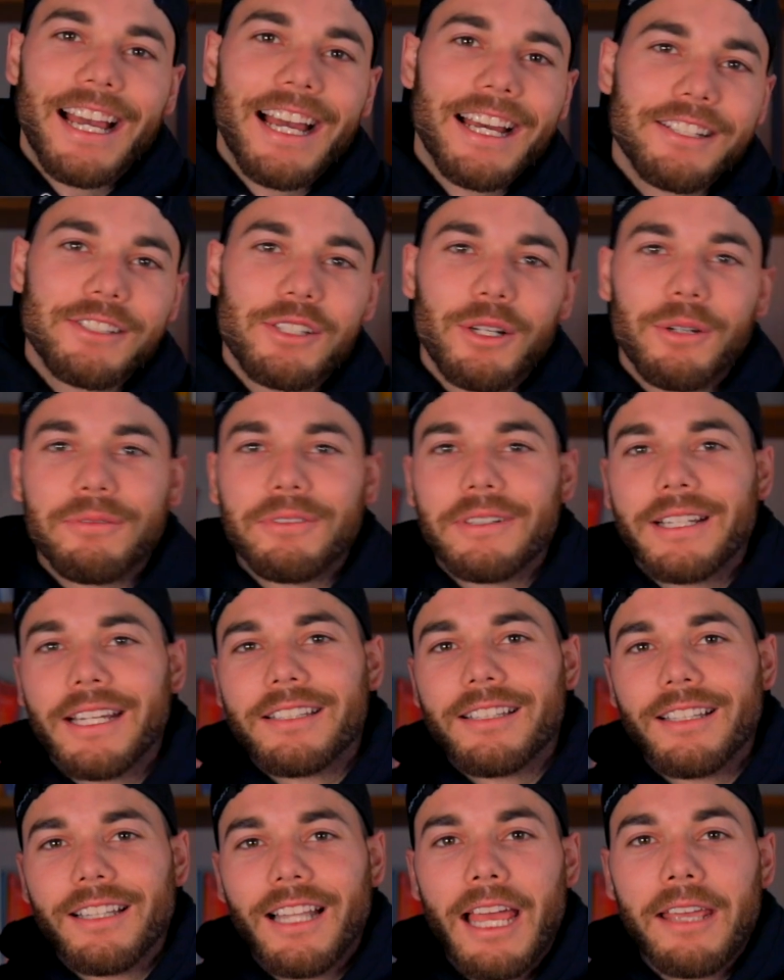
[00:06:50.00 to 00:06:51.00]
guys, don't
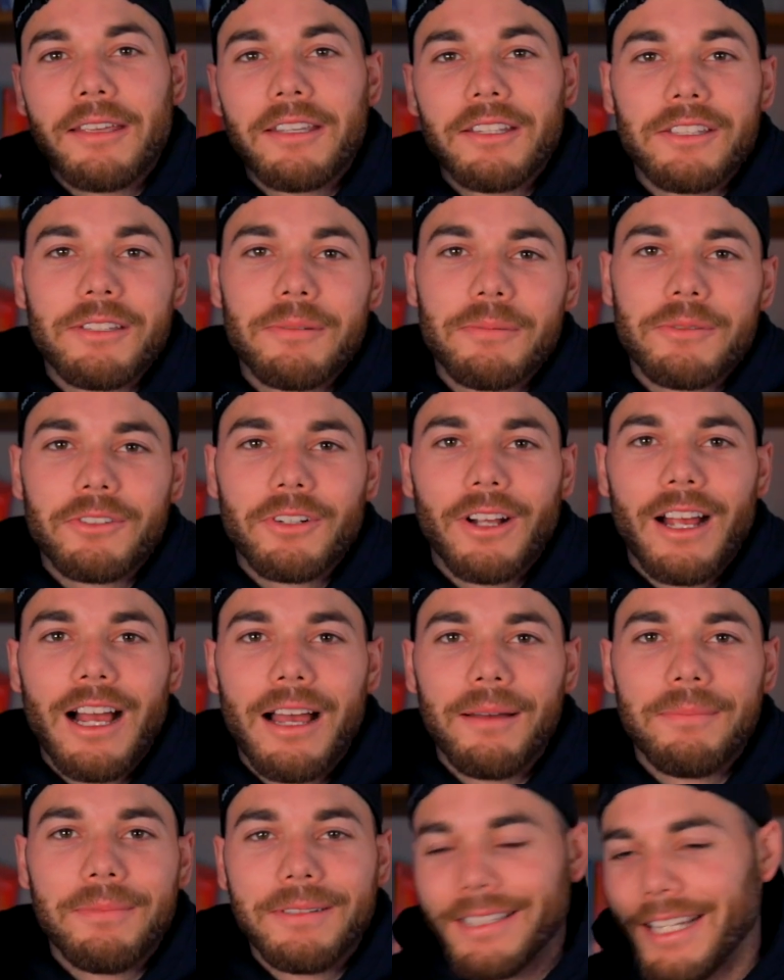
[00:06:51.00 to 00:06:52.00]
forget to like and subscribe.